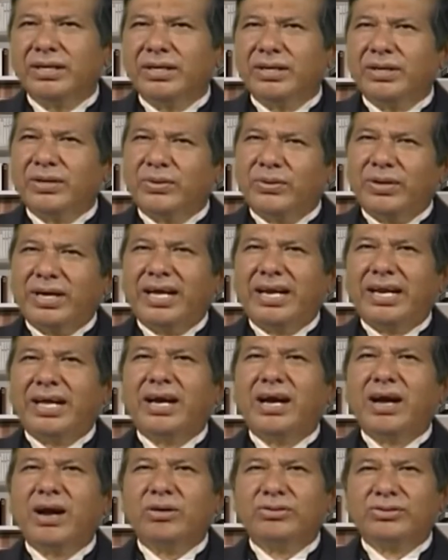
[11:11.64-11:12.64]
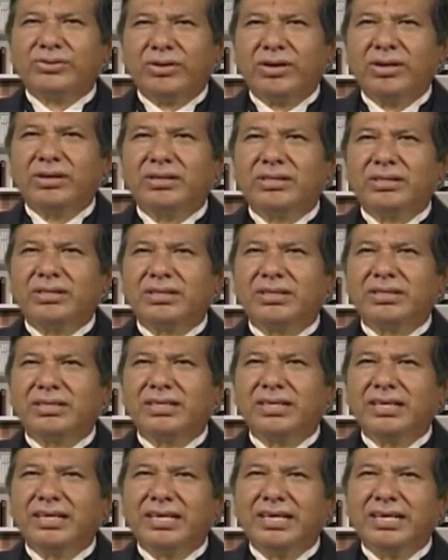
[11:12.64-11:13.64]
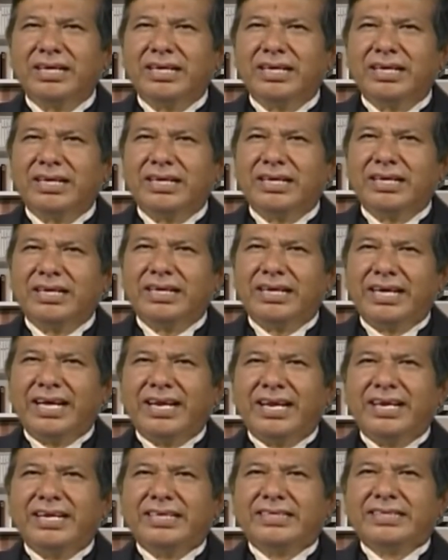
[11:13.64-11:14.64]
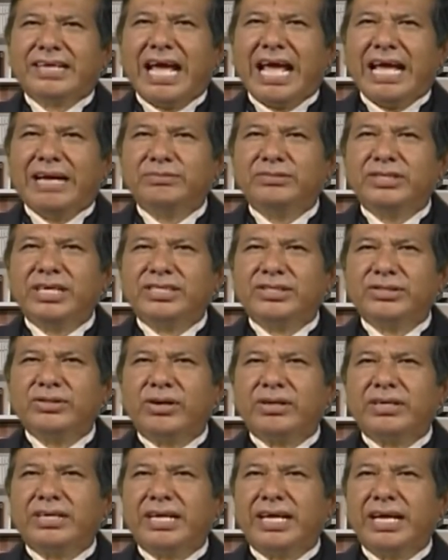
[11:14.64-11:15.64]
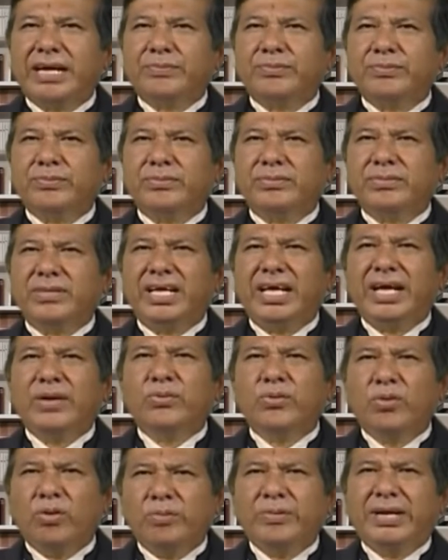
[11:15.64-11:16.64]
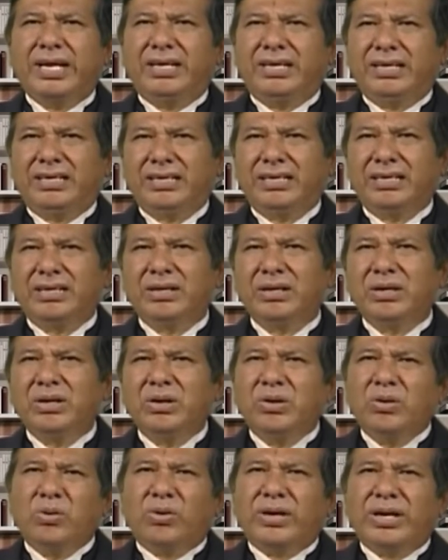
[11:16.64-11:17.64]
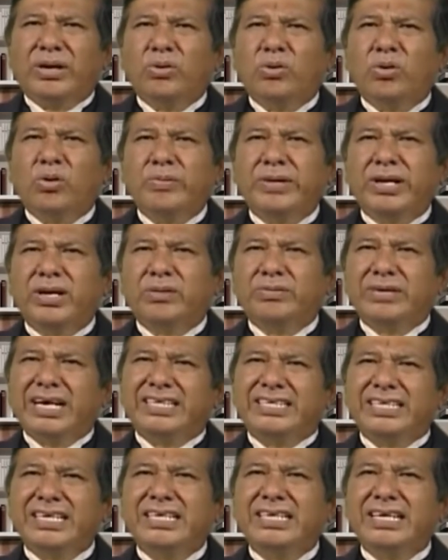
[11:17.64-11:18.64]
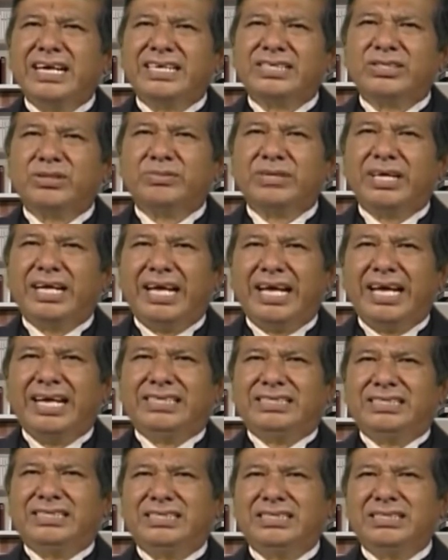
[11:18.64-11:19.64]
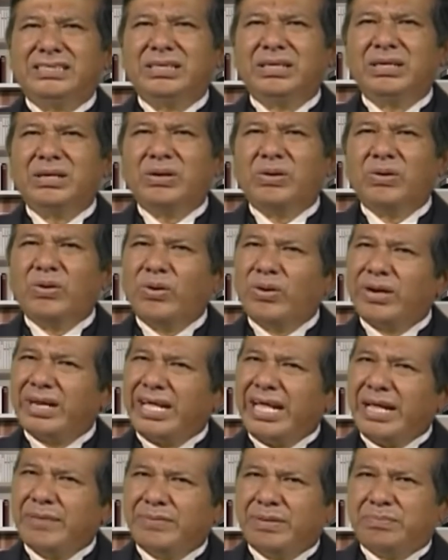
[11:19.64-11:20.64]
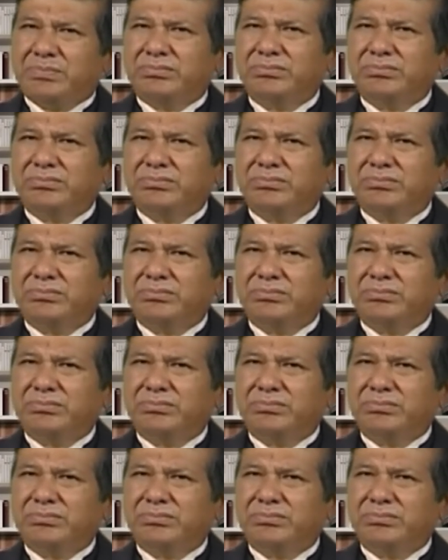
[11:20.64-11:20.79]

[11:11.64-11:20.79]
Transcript: Where a household at any time does not have a woman or a woman of 18 years of the age or above,